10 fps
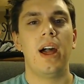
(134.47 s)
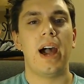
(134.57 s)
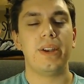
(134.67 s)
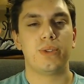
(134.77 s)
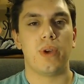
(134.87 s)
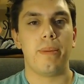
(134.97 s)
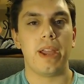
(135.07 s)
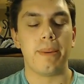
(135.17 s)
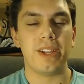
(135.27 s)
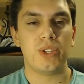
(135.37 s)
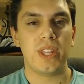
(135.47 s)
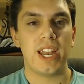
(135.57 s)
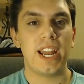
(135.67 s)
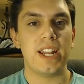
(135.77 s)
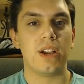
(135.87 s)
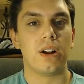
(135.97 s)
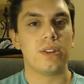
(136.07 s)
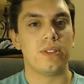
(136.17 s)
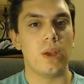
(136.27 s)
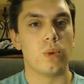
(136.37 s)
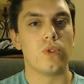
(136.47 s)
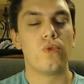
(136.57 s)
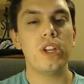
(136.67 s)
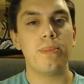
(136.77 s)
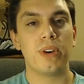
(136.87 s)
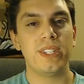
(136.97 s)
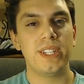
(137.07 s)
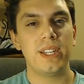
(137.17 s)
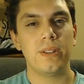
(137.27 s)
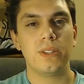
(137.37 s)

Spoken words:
I just want to make a mention that any cards that were reprinted,